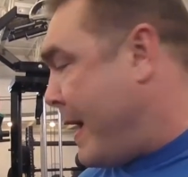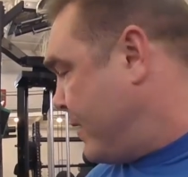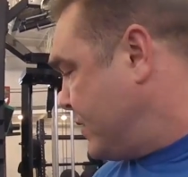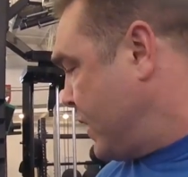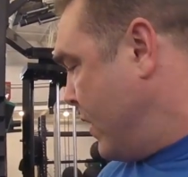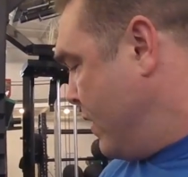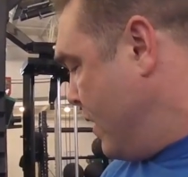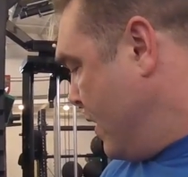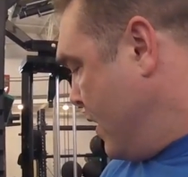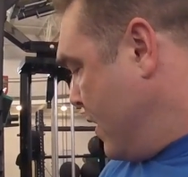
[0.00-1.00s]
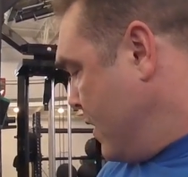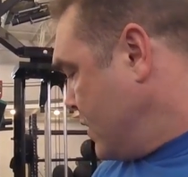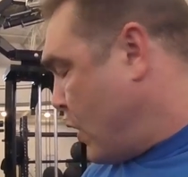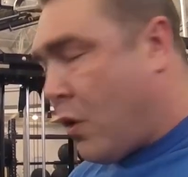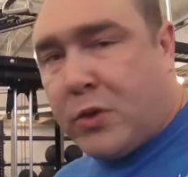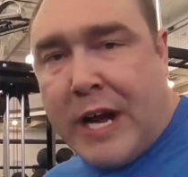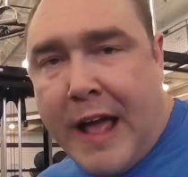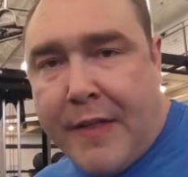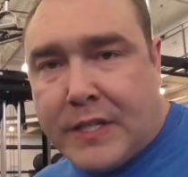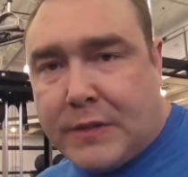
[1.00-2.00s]
pounds total. We'll try
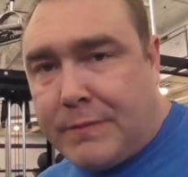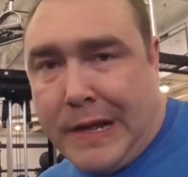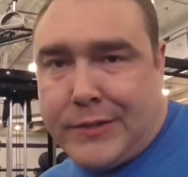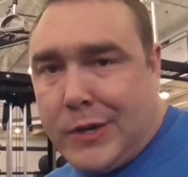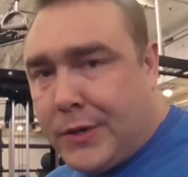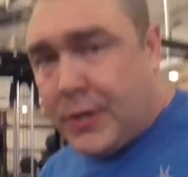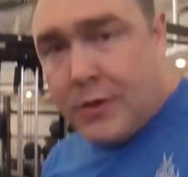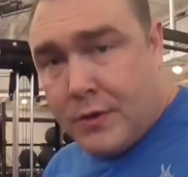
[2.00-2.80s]
how this goes.